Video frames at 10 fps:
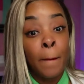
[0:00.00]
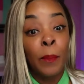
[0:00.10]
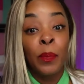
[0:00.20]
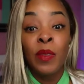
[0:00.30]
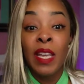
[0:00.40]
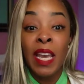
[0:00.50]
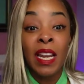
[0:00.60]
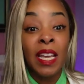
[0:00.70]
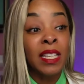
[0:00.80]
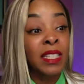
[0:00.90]

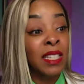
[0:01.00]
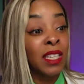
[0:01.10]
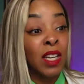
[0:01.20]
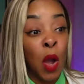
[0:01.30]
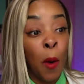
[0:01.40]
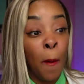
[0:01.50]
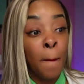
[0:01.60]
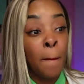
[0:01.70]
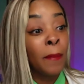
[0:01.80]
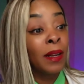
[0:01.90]
Diddy is, you know,
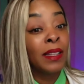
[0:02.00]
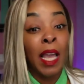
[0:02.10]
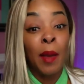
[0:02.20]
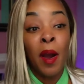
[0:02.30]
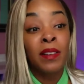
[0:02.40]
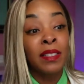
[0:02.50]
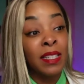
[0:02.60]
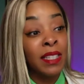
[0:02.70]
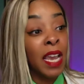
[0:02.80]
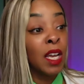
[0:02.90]
that person that's
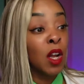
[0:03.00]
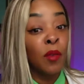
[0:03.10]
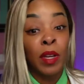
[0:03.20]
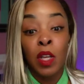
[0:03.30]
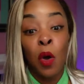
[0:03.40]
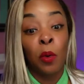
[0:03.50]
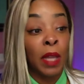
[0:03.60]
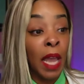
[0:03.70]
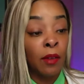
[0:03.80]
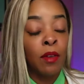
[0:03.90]
taken over his whole
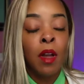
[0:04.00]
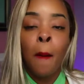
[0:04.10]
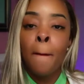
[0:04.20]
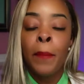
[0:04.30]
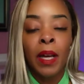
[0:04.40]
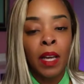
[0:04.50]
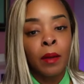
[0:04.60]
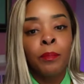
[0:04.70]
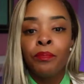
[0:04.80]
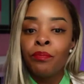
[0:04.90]
life. But
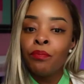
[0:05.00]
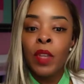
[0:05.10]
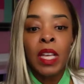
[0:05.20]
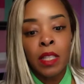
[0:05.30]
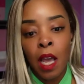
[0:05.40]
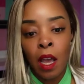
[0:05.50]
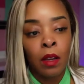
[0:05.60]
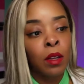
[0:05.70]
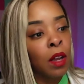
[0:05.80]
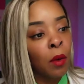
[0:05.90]
that's not,
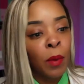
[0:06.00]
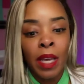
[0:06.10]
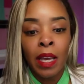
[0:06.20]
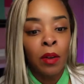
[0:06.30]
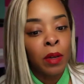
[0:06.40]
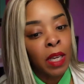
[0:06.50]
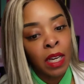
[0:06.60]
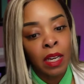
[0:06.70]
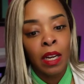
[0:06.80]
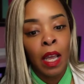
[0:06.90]
you know, we ain't gonna get
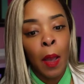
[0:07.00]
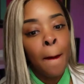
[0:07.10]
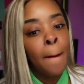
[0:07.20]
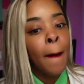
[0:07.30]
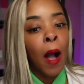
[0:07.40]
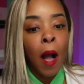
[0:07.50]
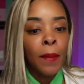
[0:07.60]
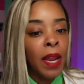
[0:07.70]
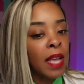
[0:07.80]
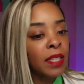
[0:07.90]
into that. Um, and
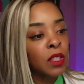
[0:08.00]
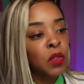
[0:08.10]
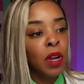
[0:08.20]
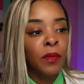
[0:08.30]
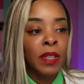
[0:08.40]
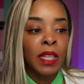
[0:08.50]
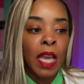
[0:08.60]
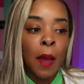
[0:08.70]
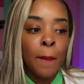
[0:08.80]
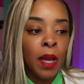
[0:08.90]
I say 250k
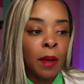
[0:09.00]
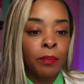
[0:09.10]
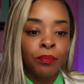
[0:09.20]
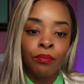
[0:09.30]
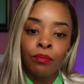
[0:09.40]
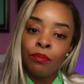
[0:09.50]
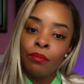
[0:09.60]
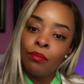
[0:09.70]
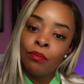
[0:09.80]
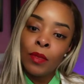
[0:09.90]
a month.
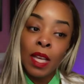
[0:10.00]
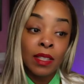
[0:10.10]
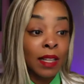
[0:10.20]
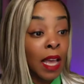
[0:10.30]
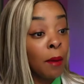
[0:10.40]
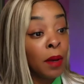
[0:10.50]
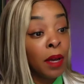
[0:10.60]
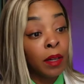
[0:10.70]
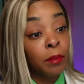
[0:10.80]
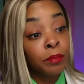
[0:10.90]
That's a lot of
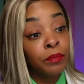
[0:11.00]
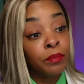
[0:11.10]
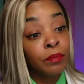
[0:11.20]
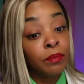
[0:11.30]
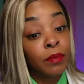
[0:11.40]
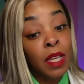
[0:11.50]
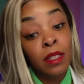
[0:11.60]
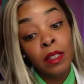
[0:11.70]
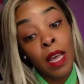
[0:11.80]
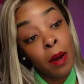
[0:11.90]
money. That's a
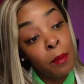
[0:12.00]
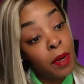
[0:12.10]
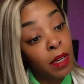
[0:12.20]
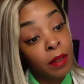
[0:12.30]
lot of money.